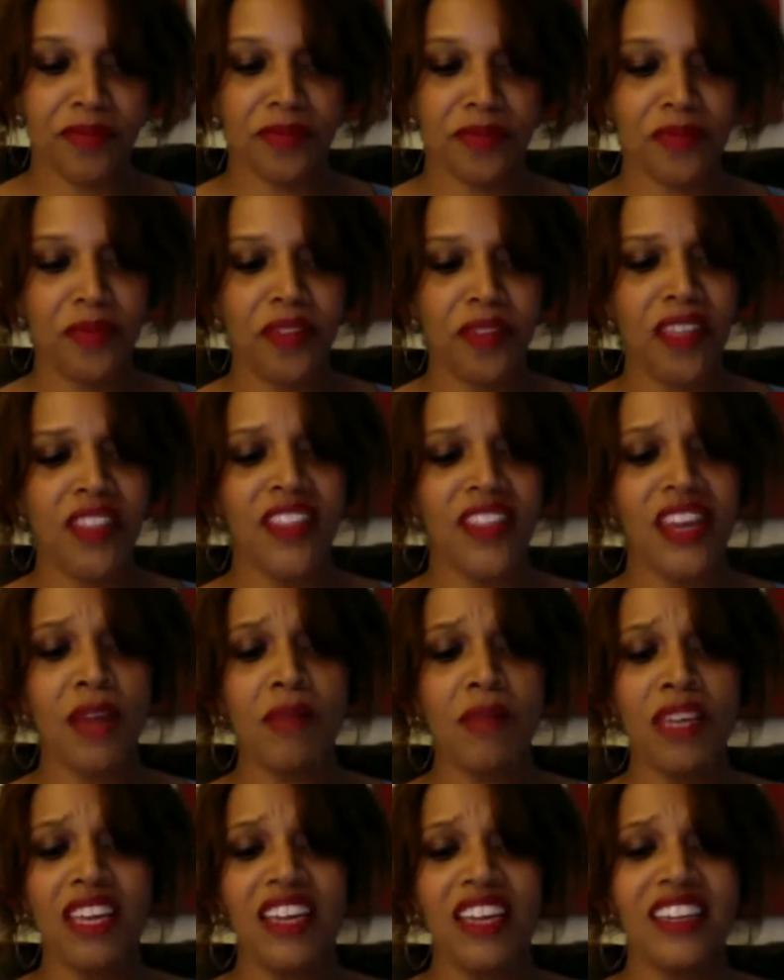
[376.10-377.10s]
Then I
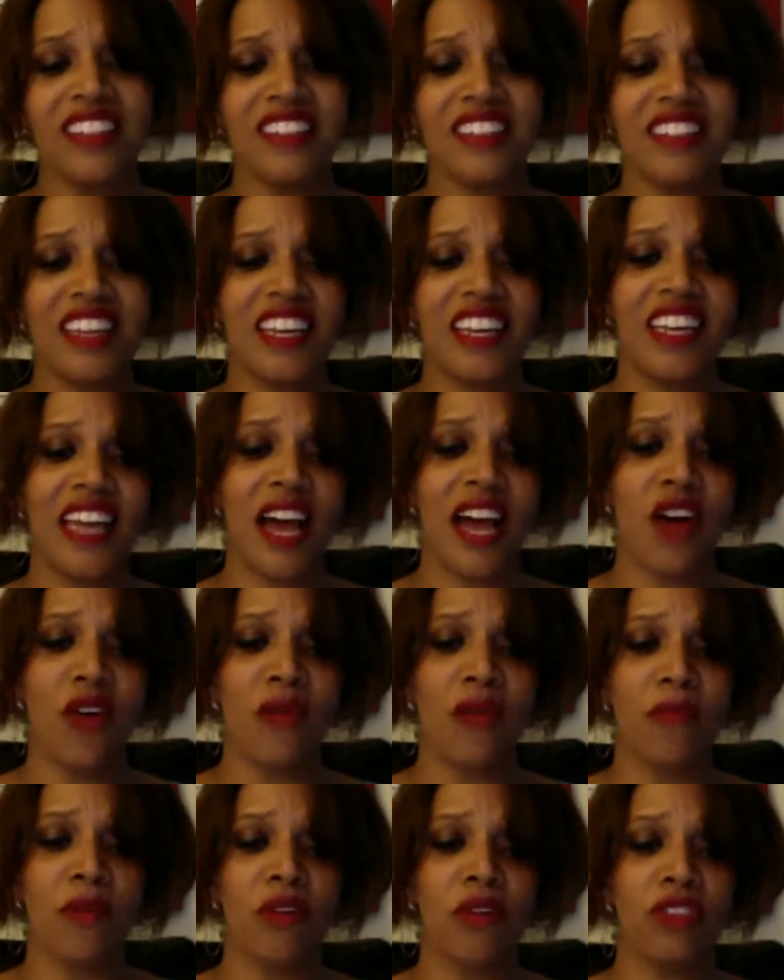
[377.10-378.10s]
began to study how
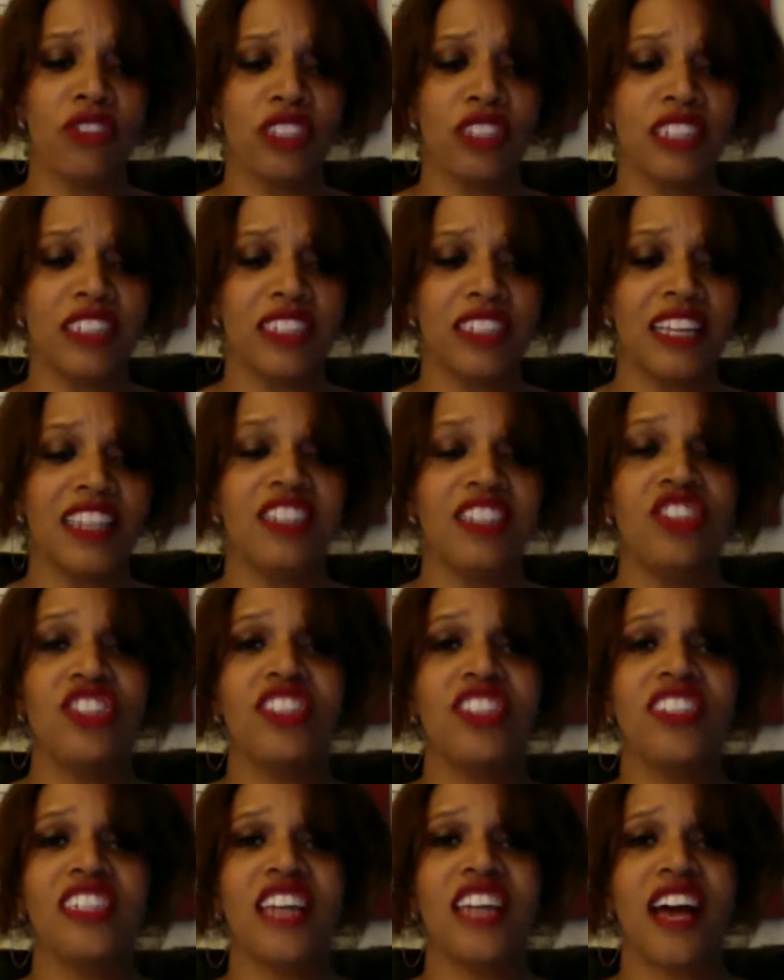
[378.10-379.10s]
emotional
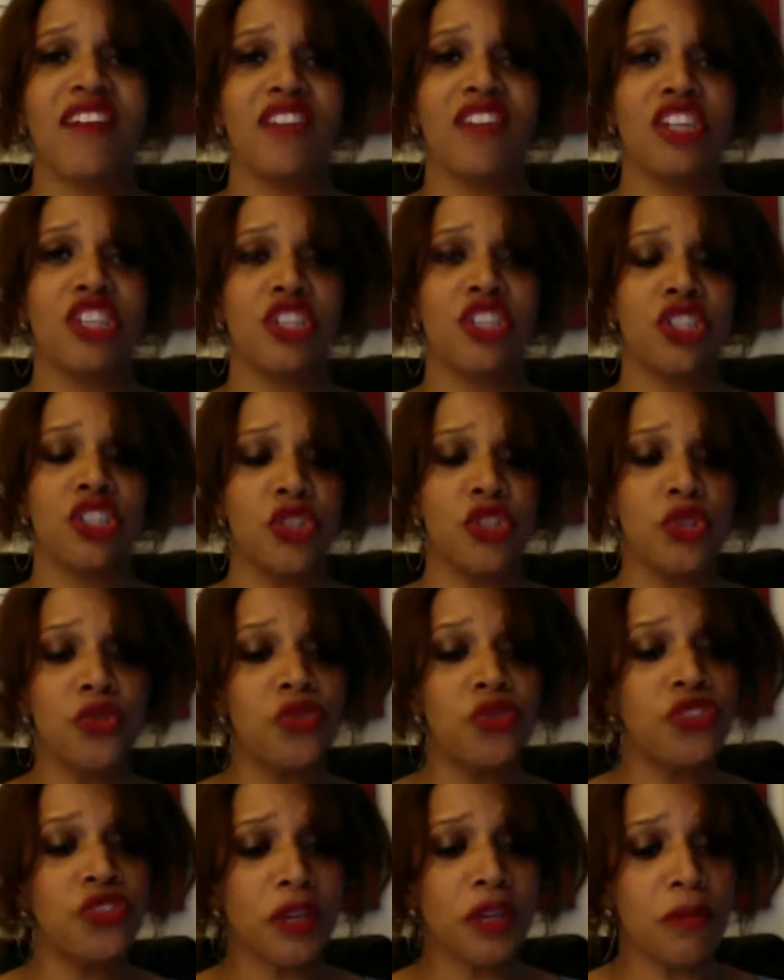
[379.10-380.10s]
intelligence can have a
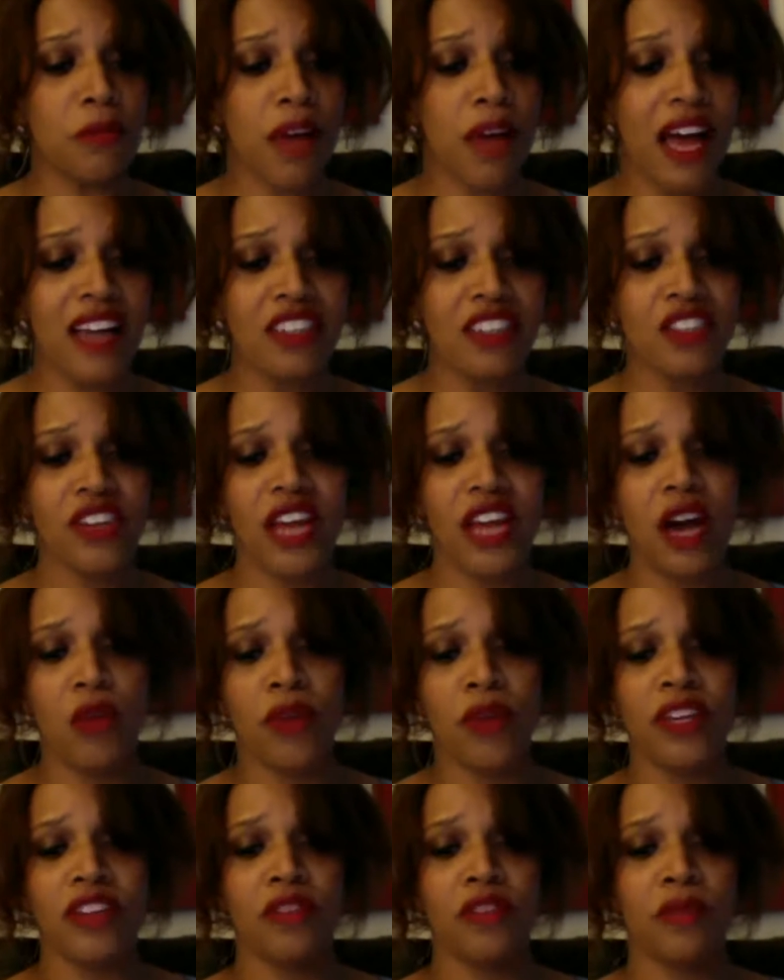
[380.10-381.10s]
huge impact on how we
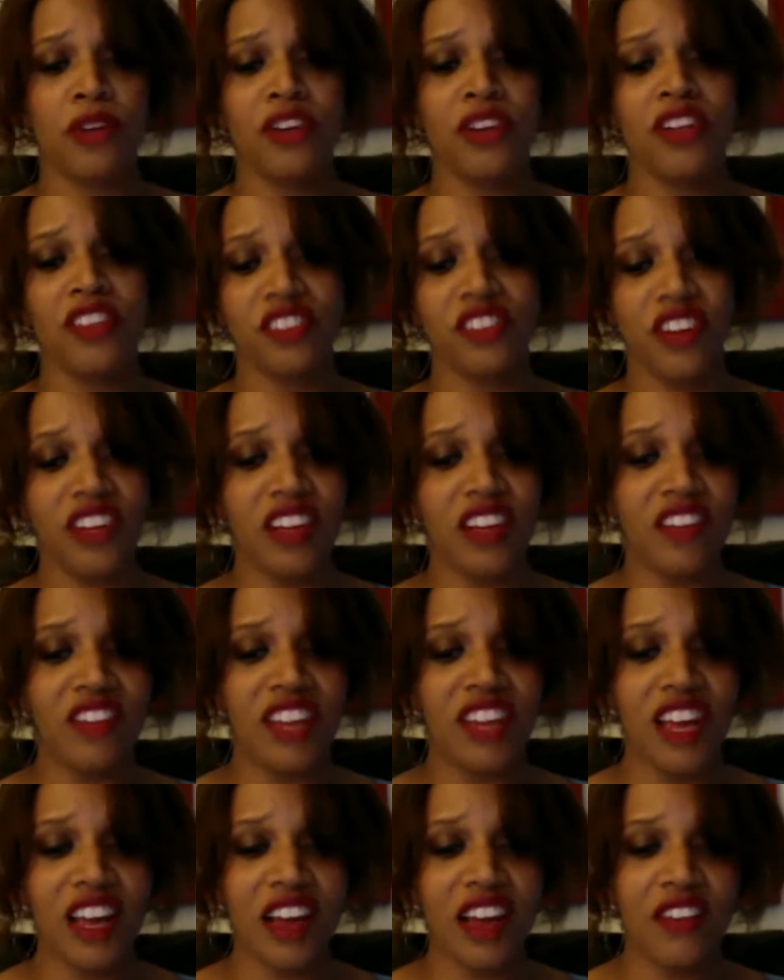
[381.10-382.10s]
experience our love
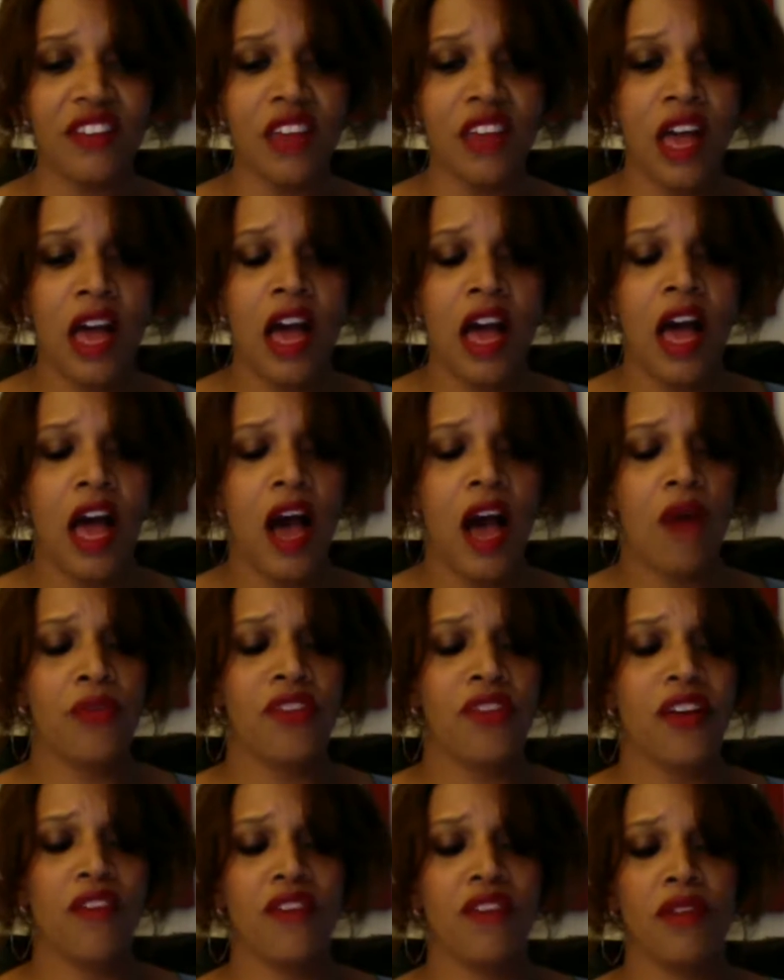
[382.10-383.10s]
lives. I was
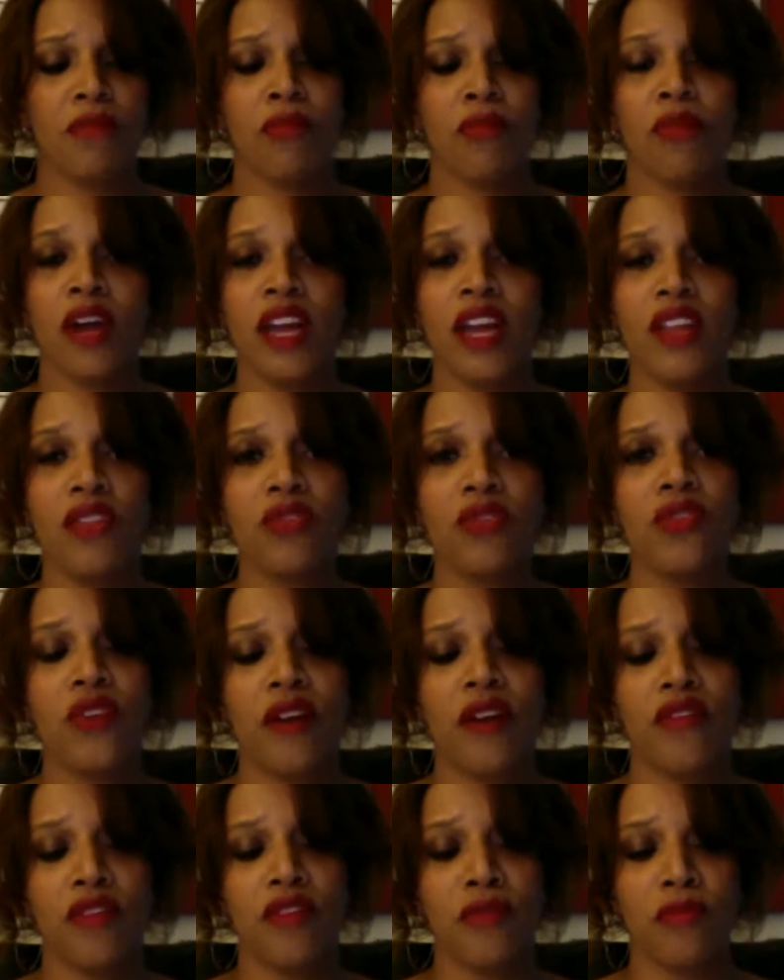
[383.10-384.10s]
having breakthrough
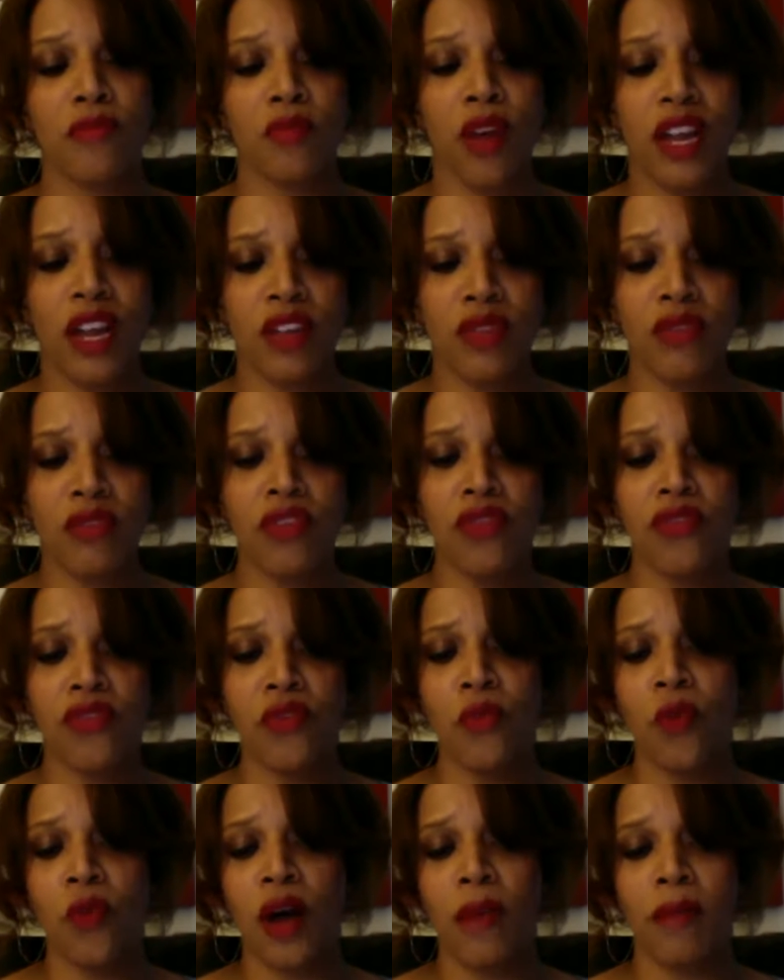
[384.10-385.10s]
after breakthrough for
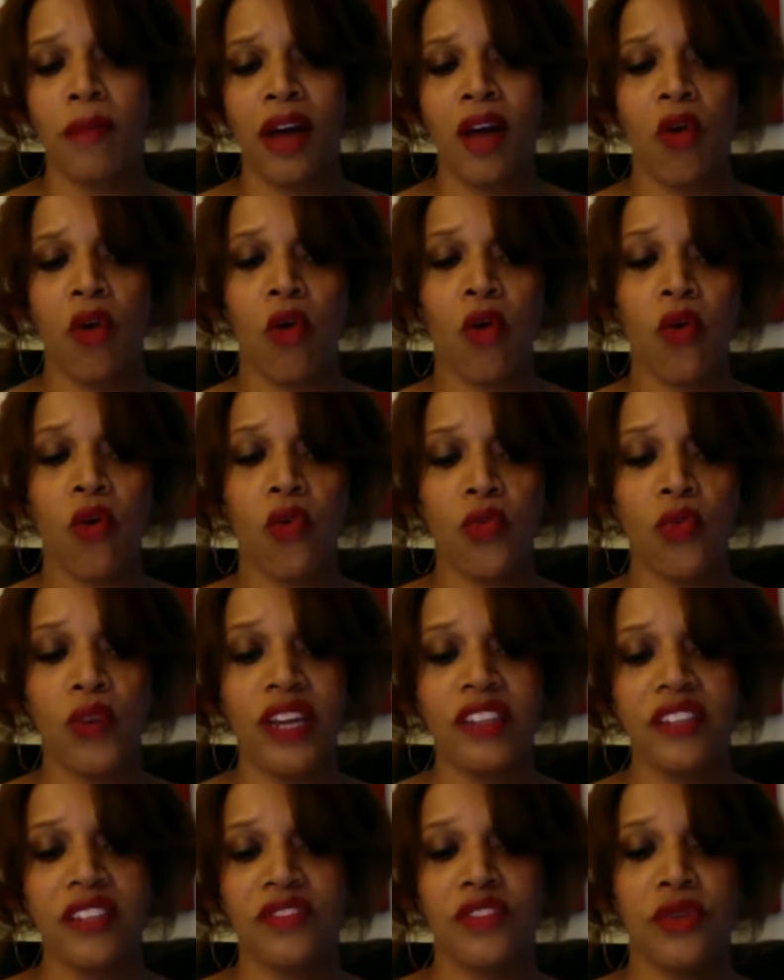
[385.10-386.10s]
why my old
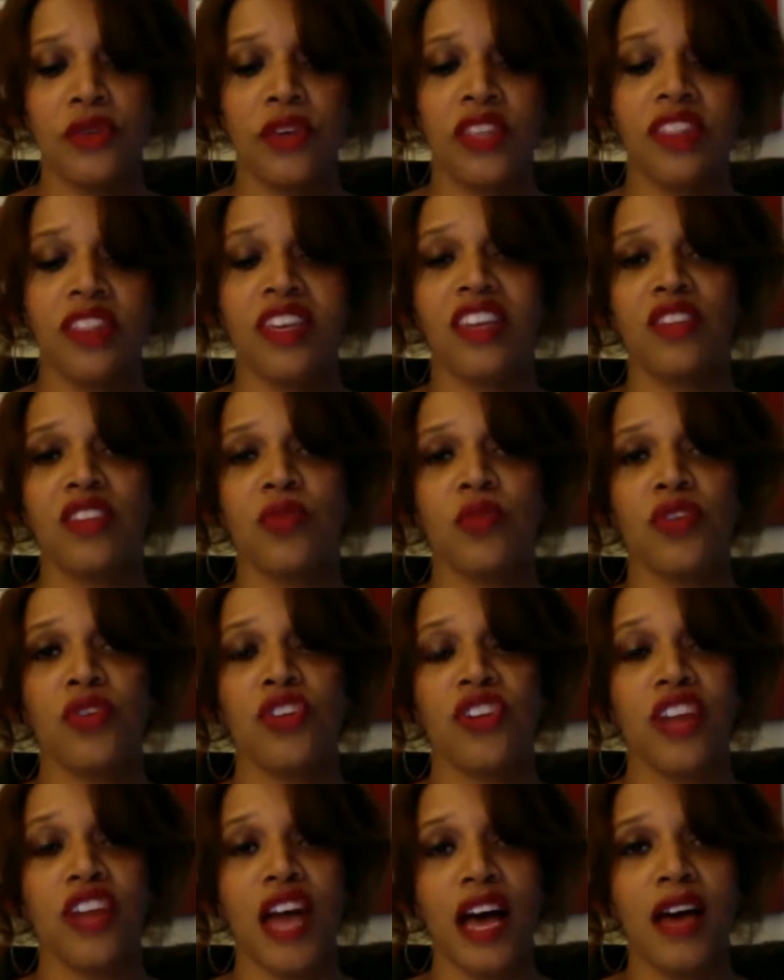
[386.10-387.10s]
ways of doing things were
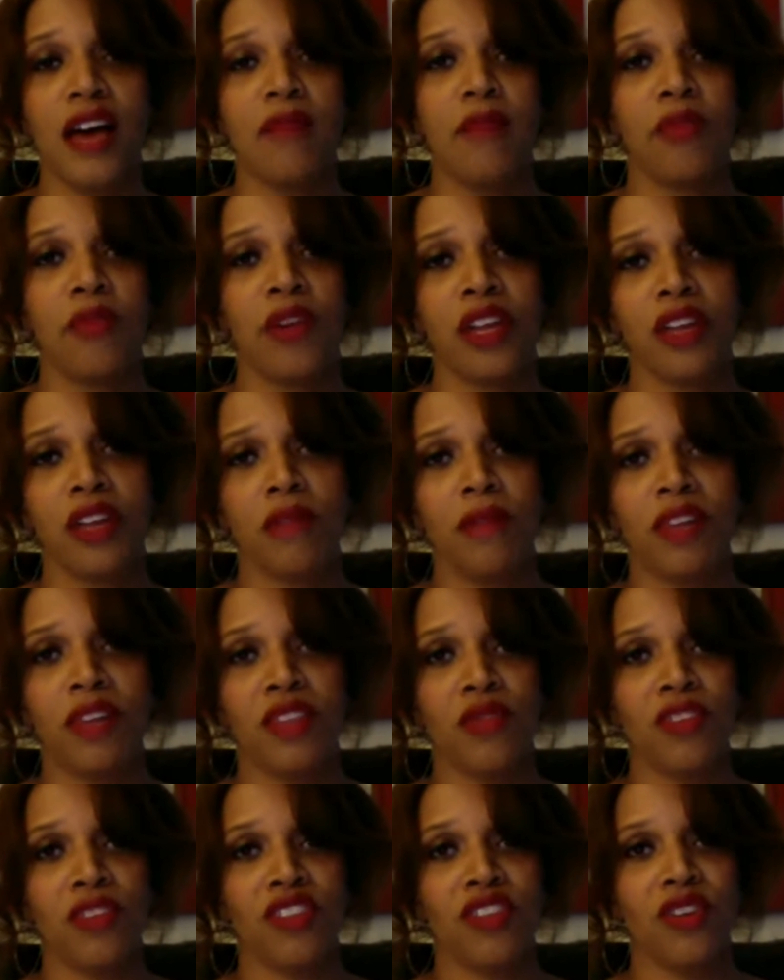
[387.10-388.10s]
not bringing me the
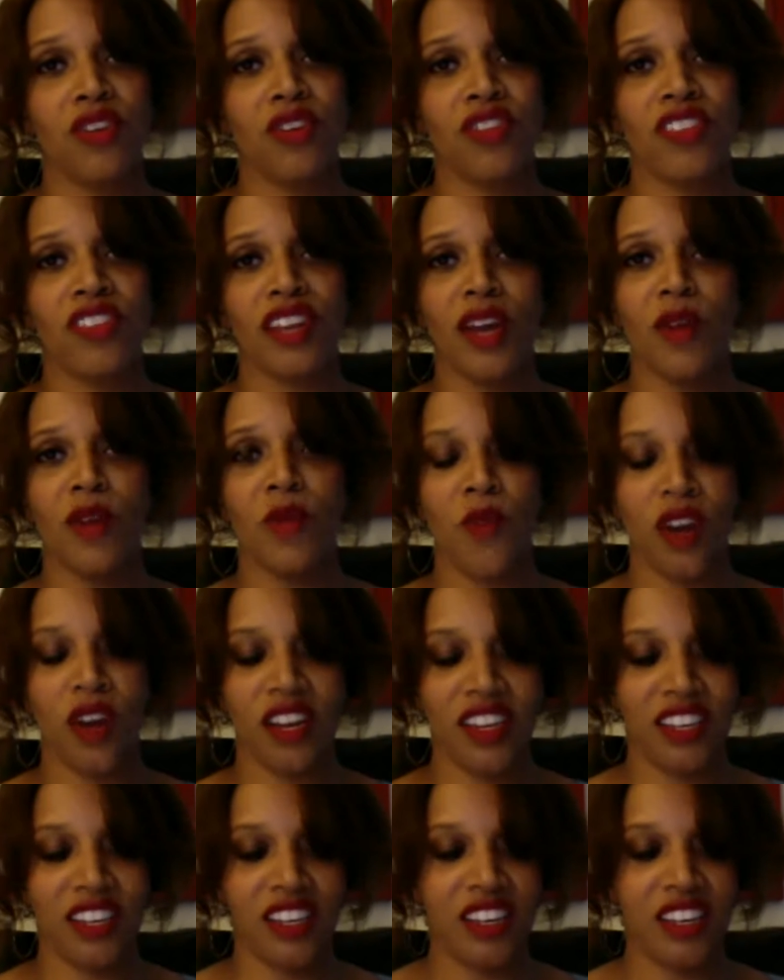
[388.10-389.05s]
results that I wanted.